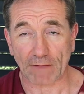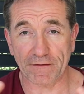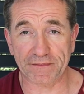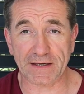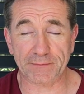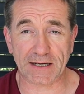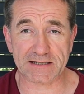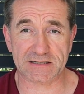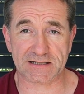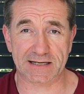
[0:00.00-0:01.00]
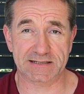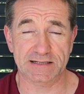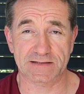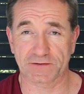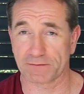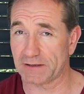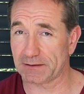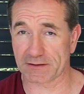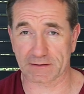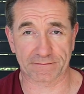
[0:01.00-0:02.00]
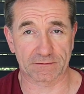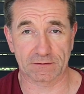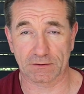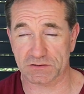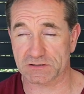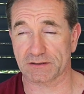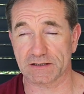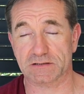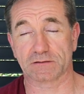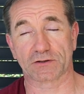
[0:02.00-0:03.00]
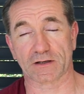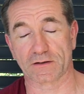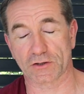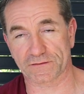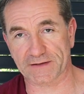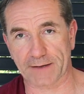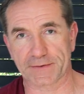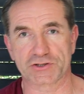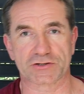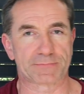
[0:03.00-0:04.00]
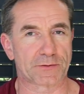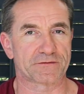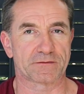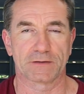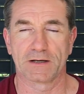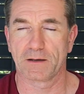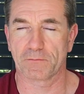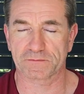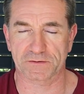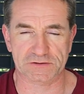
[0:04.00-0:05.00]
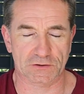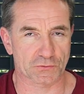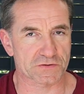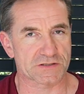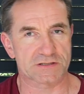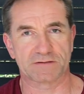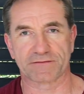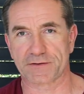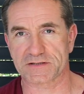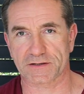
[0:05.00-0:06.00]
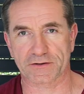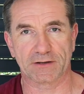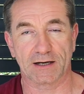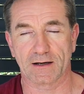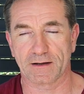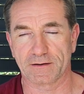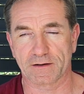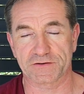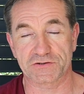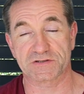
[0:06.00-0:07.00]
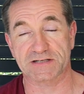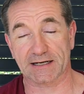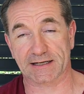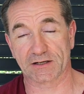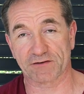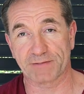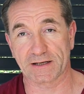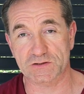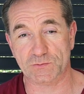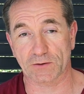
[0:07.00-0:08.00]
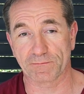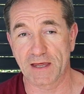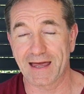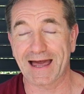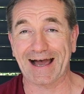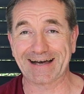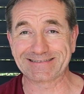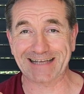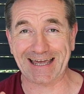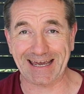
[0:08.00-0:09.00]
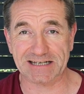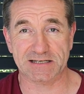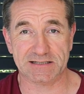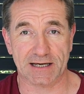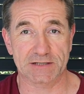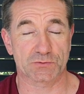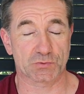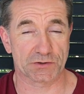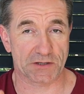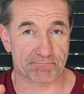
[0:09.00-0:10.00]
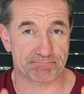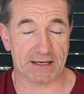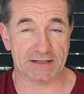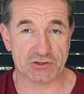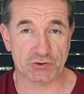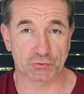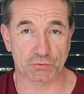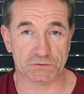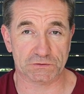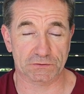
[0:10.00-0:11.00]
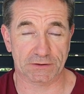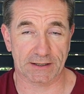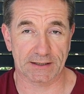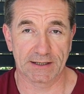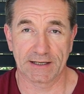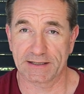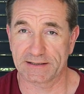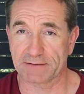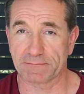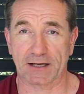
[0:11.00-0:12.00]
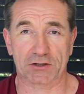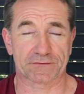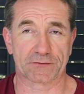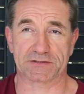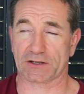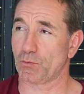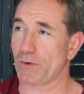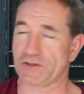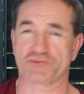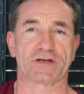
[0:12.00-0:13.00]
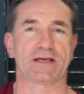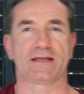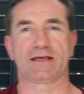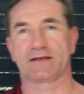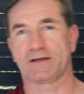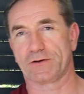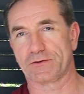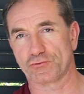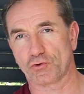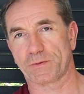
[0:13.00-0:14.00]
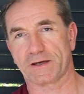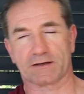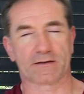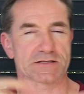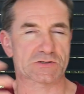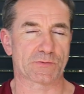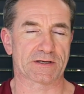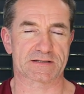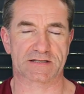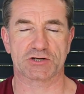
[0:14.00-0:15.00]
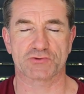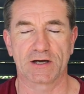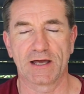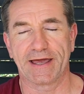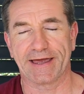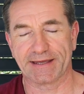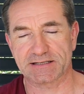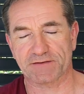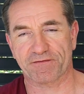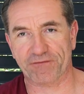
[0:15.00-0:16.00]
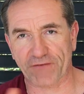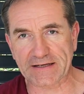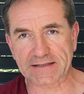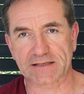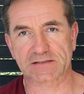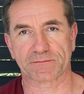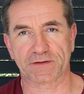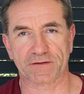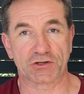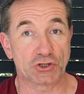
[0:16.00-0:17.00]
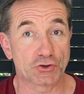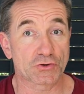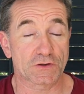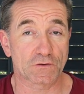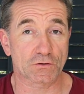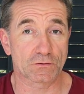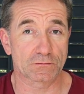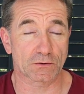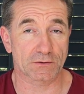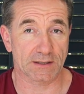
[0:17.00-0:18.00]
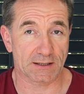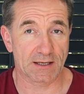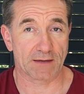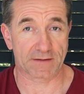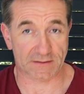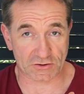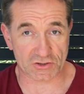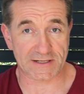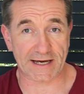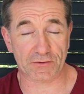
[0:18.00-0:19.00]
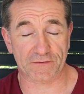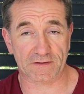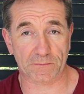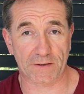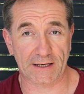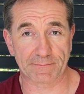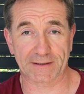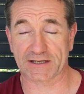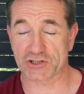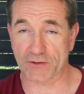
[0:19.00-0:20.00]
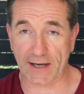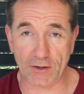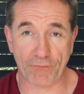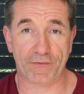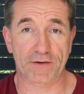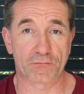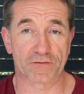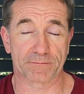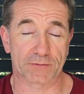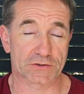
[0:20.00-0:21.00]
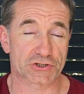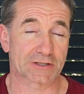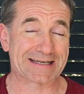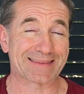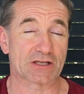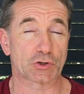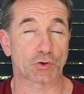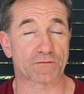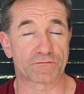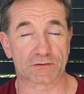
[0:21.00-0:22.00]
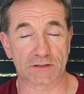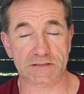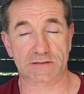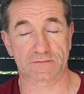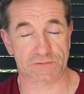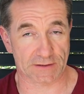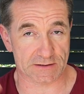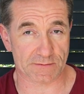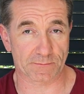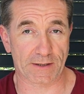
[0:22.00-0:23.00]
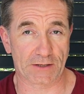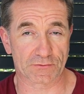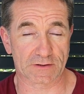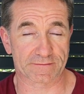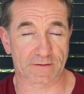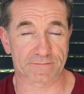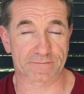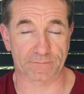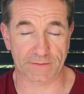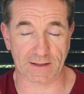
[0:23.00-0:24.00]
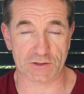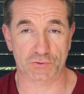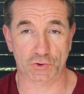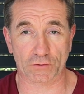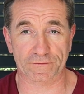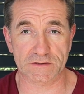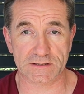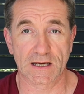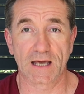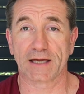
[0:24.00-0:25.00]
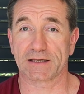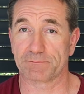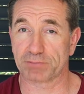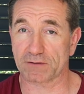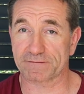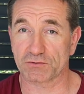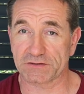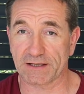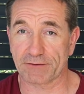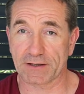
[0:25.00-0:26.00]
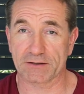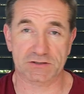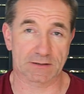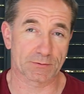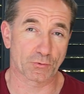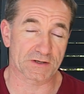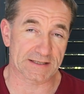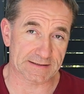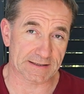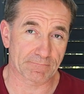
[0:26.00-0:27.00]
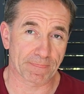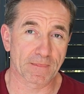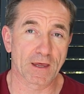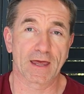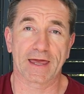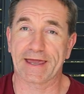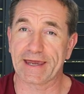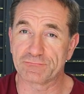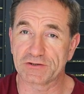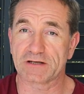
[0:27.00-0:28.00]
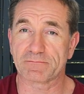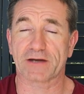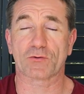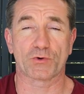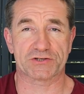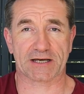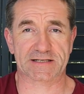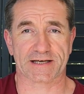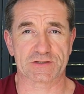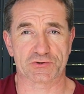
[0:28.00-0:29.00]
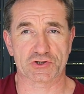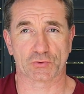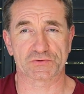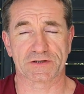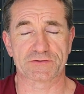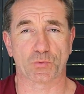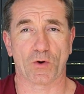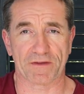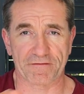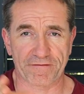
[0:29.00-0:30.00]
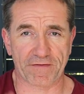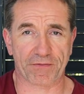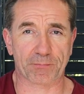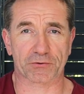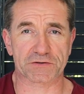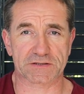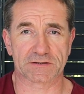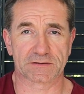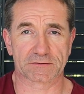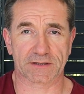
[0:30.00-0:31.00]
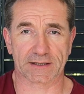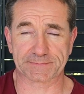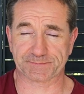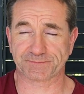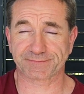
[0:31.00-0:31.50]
the thing about exercise is they've done many, many different studies and looking at nerve damage and people from multiple sclerosis and various other nerve issues, sciatica nerve pain as well. And exercise was one of the best tools, okay? Didn't matter if it was like weight training, aerobic, swimming, etc. It's finding something that you can do, okay, that doesn't aggravate the pain but get you out there moving, because you're going to get the endorphin release. So you get some pain relief from the natural endorphins, get blood flow to the area. It's going to promote healing. It really didn't matter which exercise was chosen. It was one that fit the person, okay?